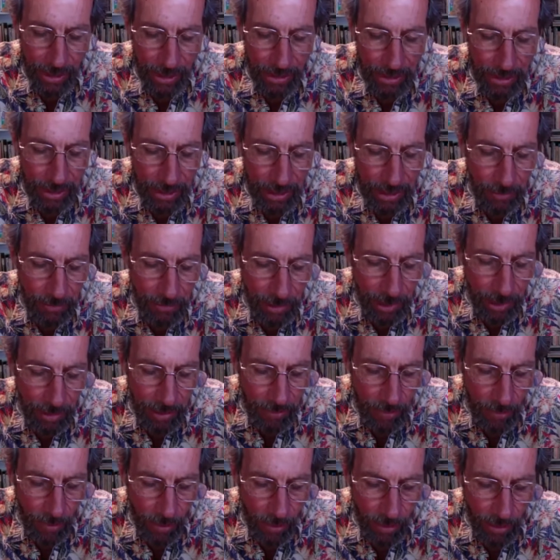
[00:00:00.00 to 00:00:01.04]
and something
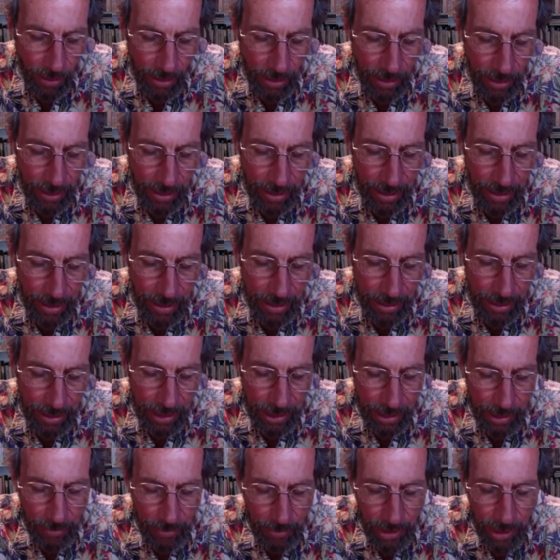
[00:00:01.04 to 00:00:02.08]
more.
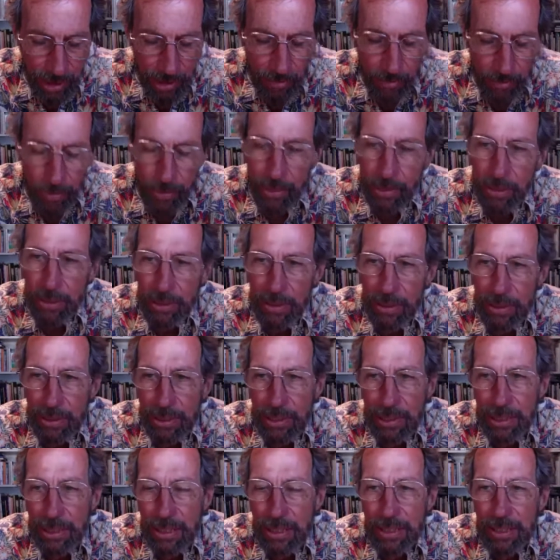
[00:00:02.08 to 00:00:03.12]
These many
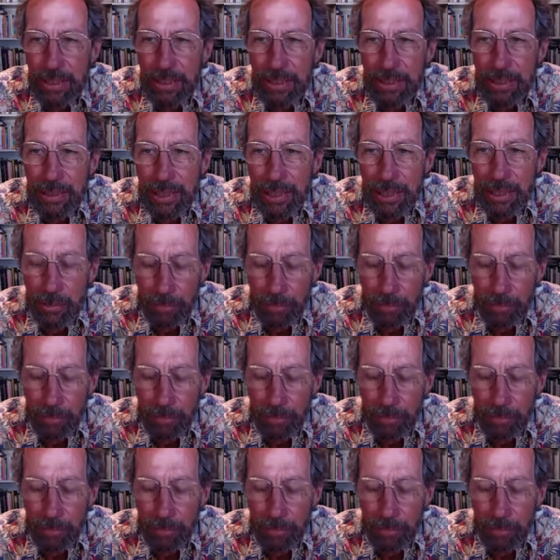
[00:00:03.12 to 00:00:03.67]
birds sing